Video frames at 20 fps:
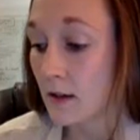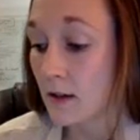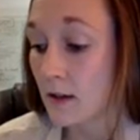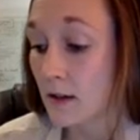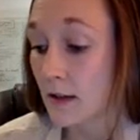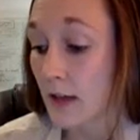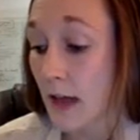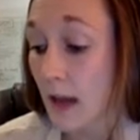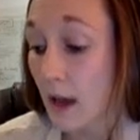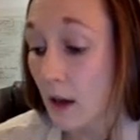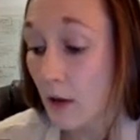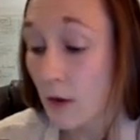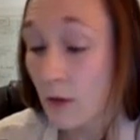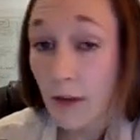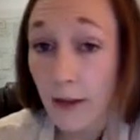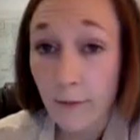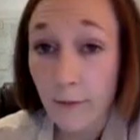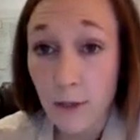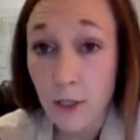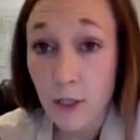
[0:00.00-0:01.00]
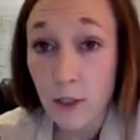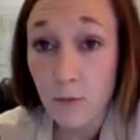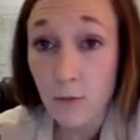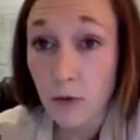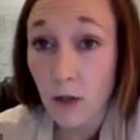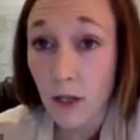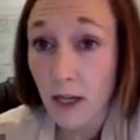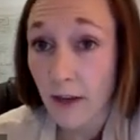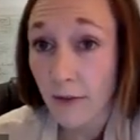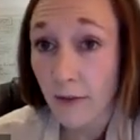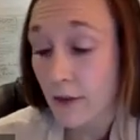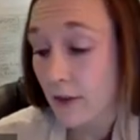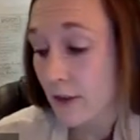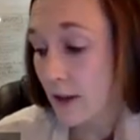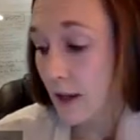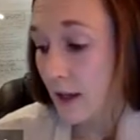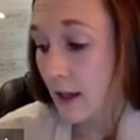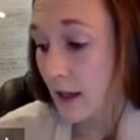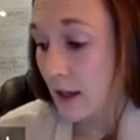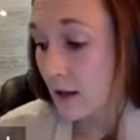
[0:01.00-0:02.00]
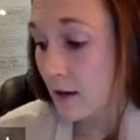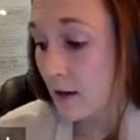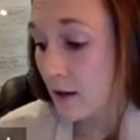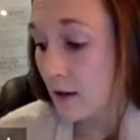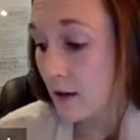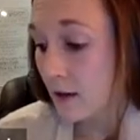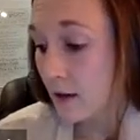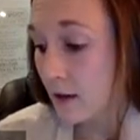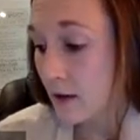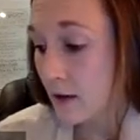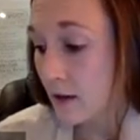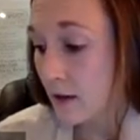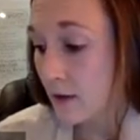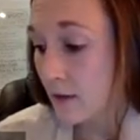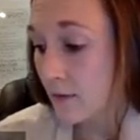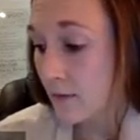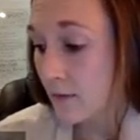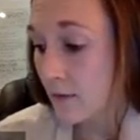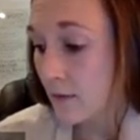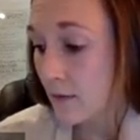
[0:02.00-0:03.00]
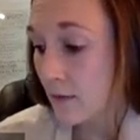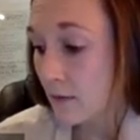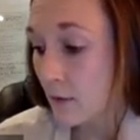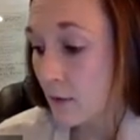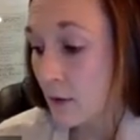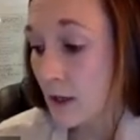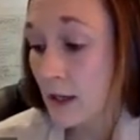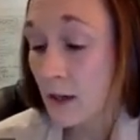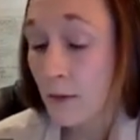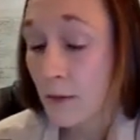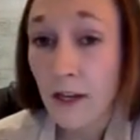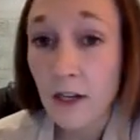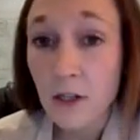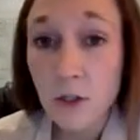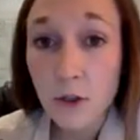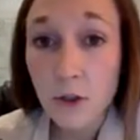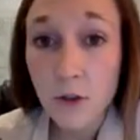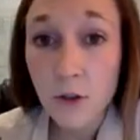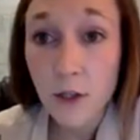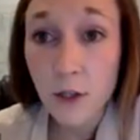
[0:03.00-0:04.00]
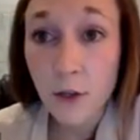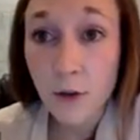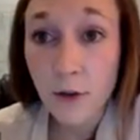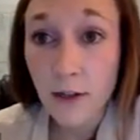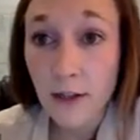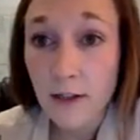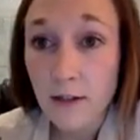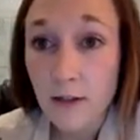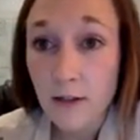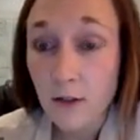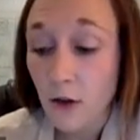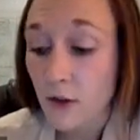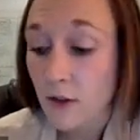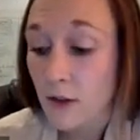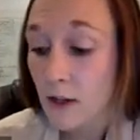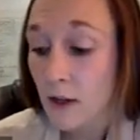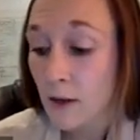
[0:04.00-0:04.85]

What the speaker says: Now, can we just plug everything in? We need to make sure the units on the